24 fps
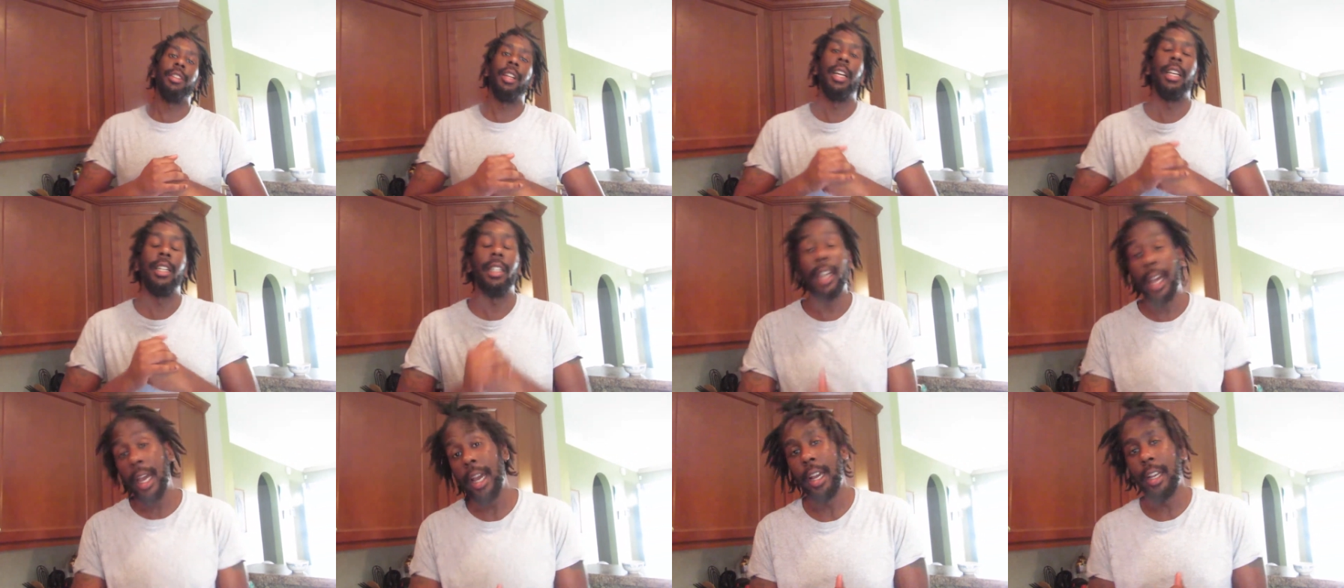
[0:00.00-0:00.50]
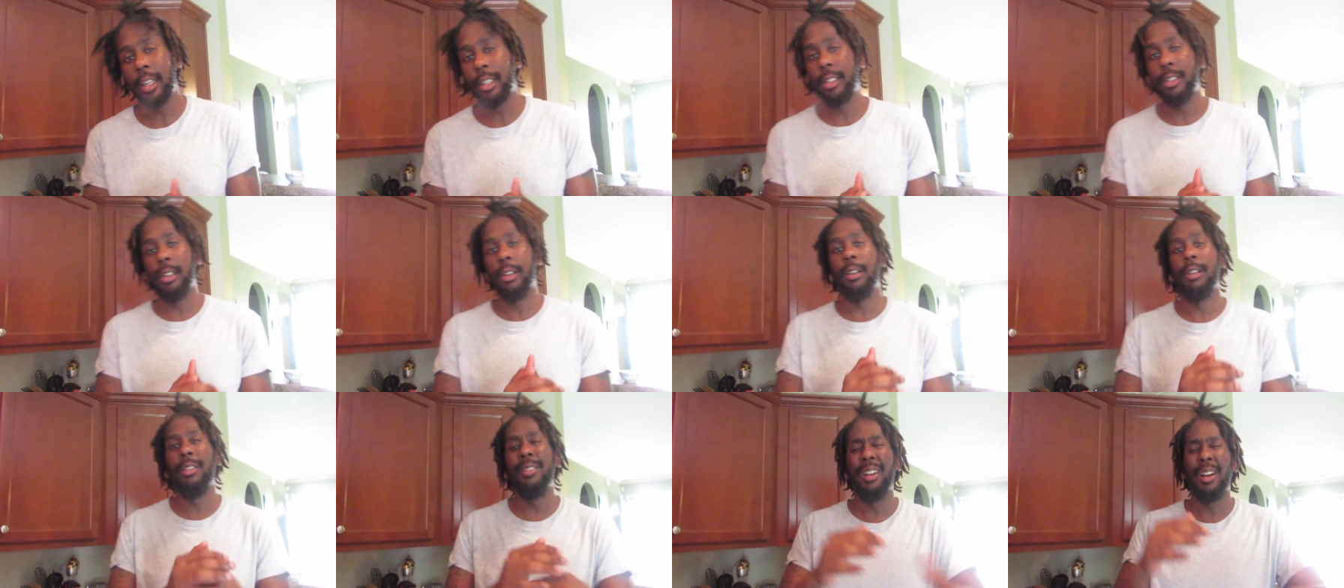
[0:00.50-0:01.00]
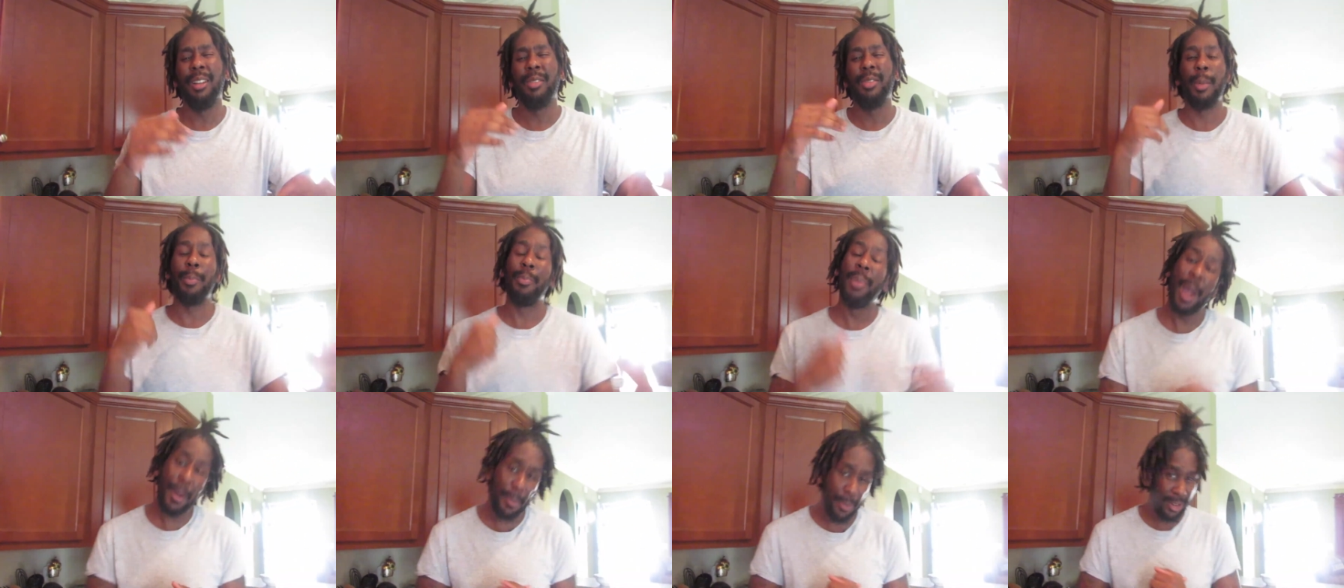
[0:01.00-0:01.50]
like that. So the
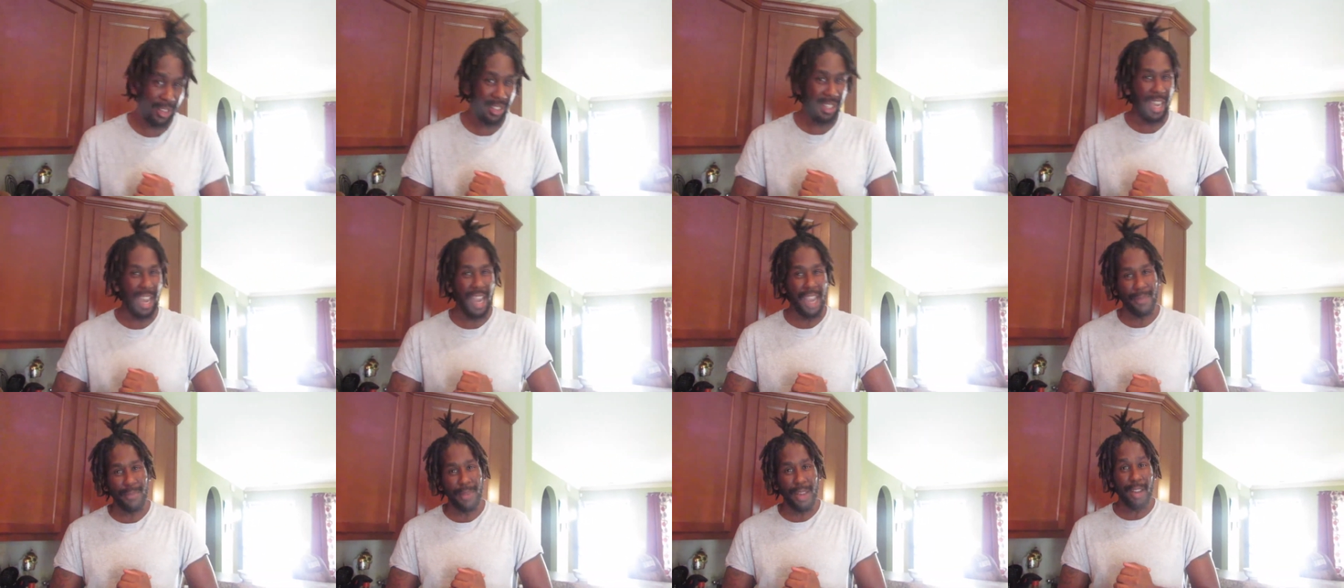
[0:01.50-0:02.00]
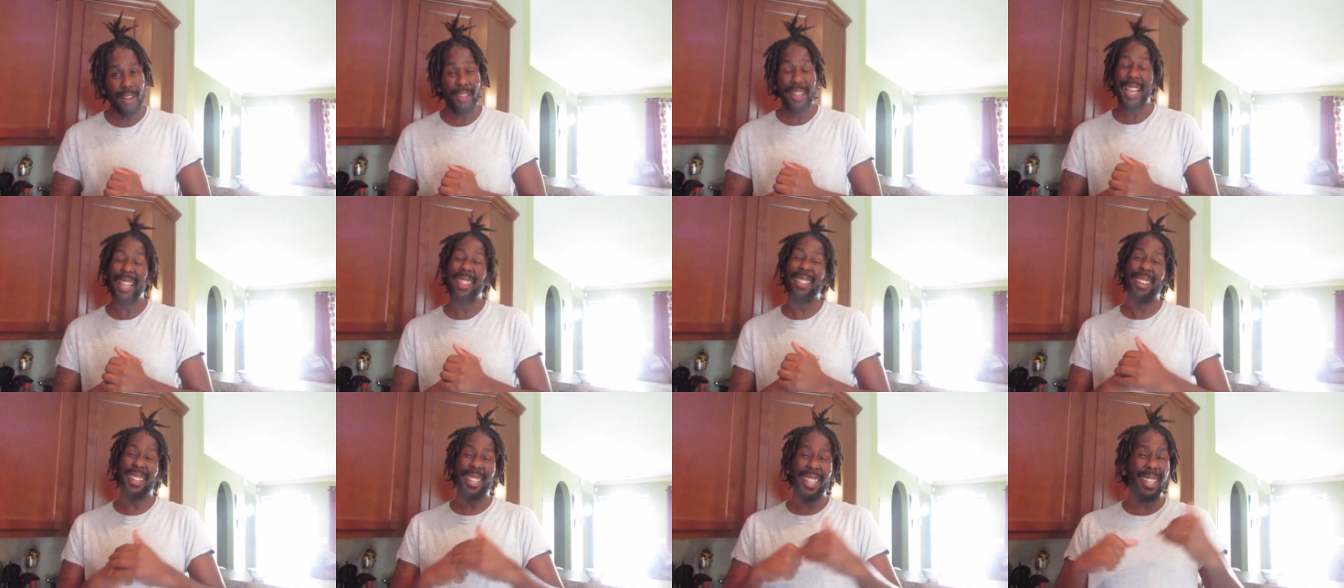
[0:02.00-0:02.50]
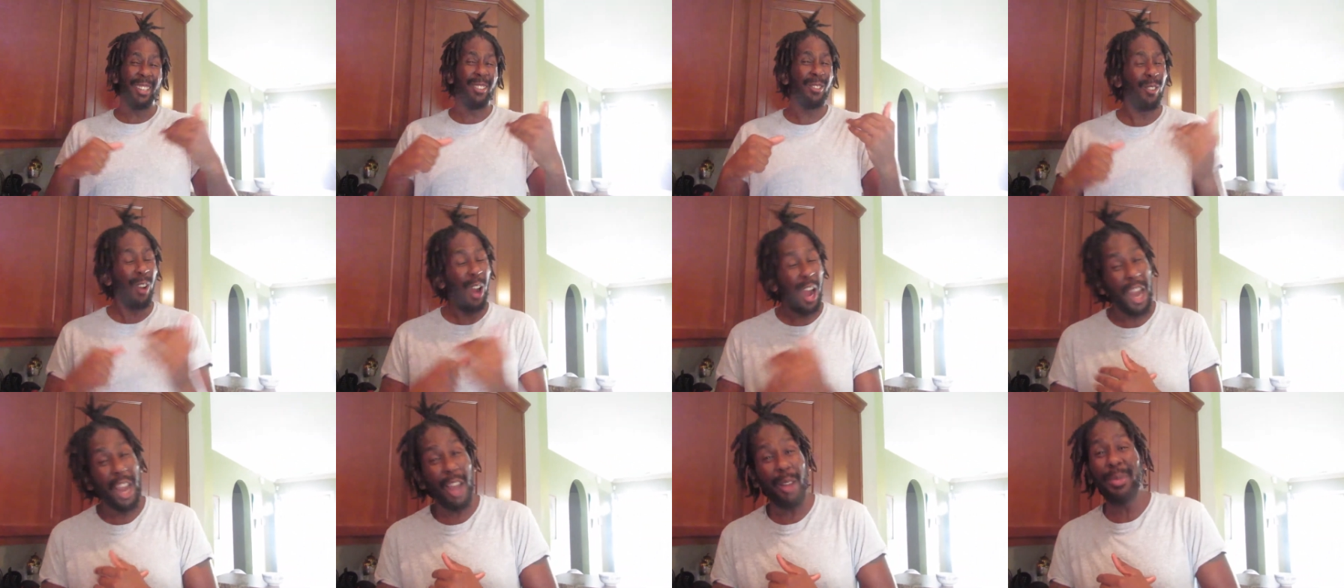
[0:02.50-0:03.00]
peppers came out, they looking
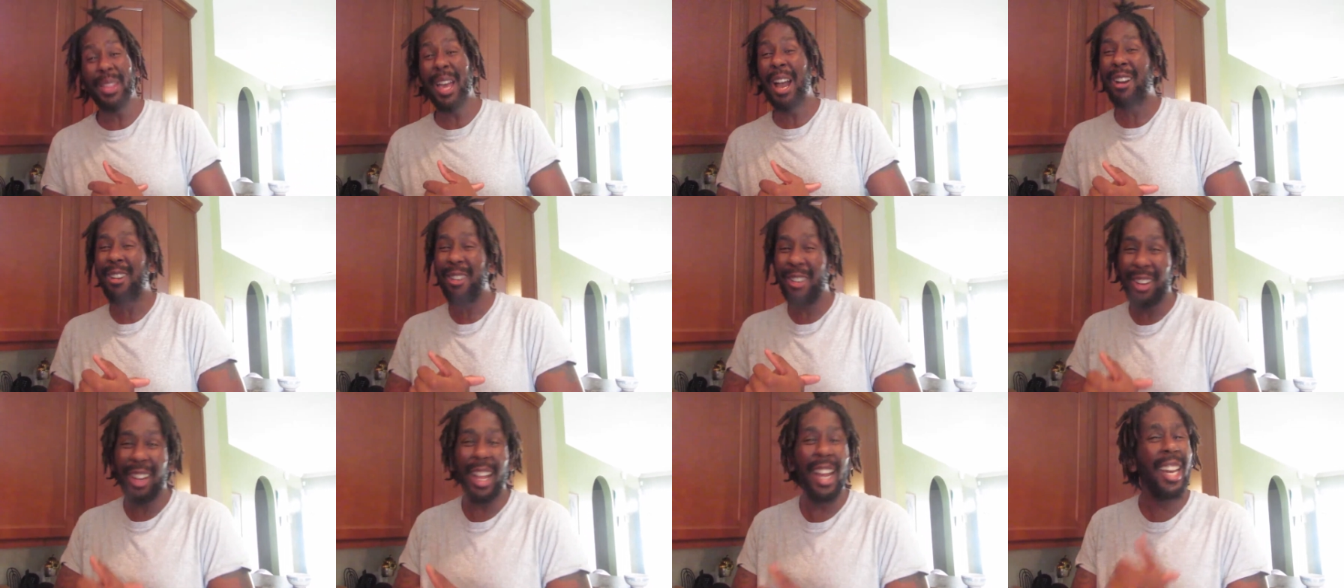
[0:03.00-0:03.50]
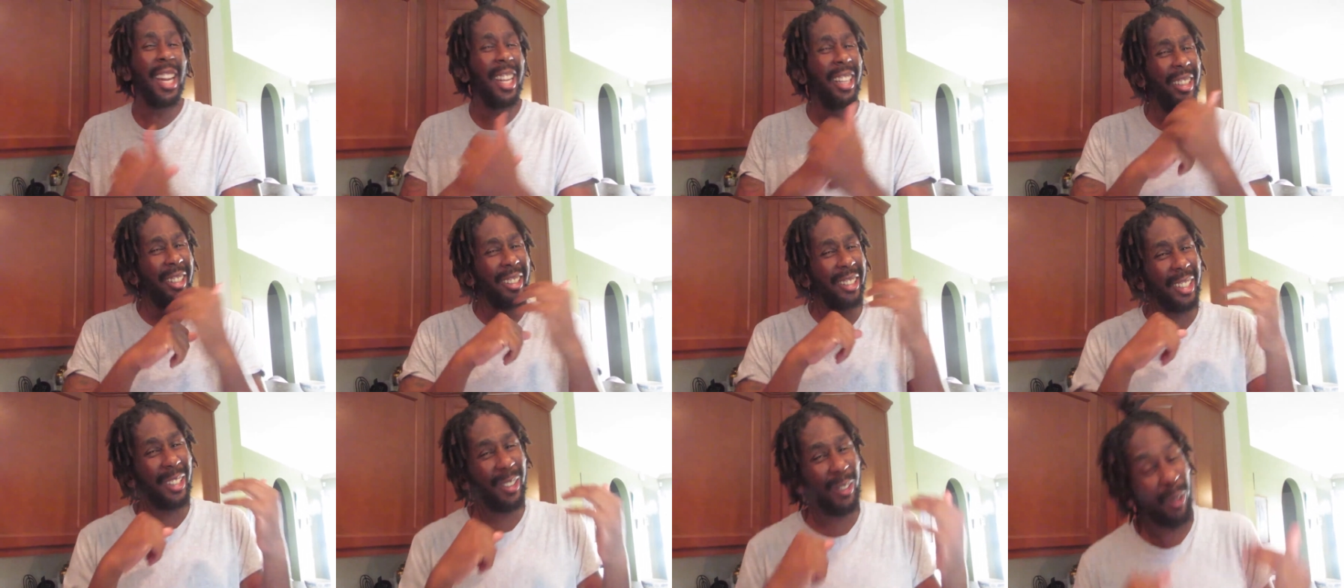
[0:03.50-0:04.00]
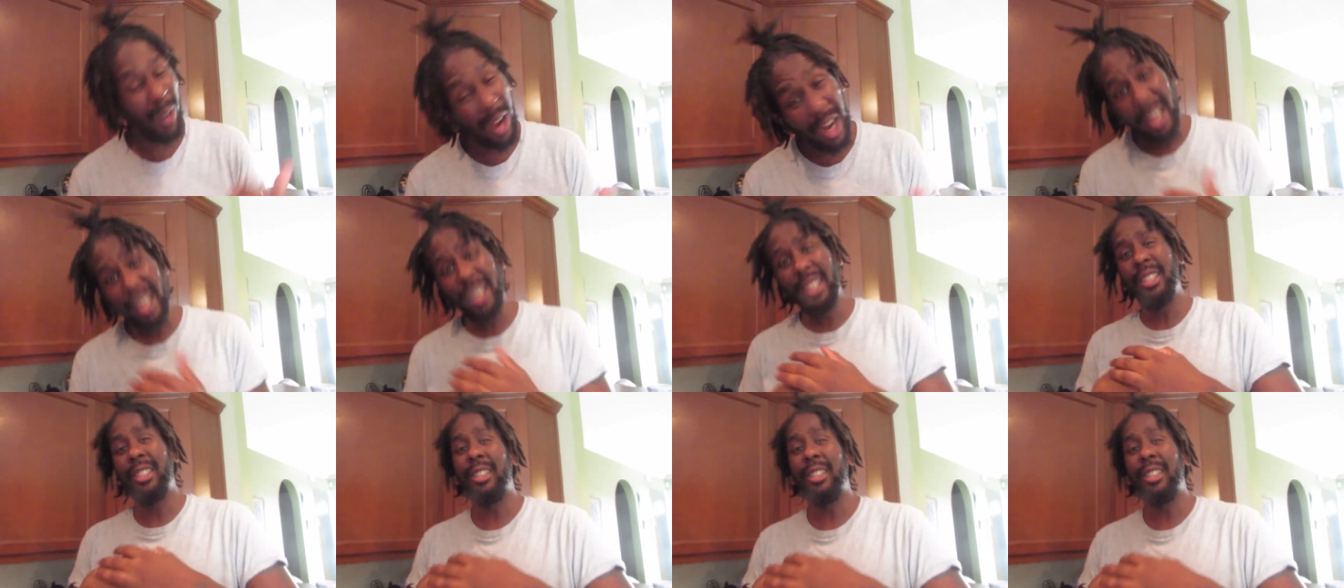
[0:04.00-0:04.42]
right. I'm not gonna lie, they looking right.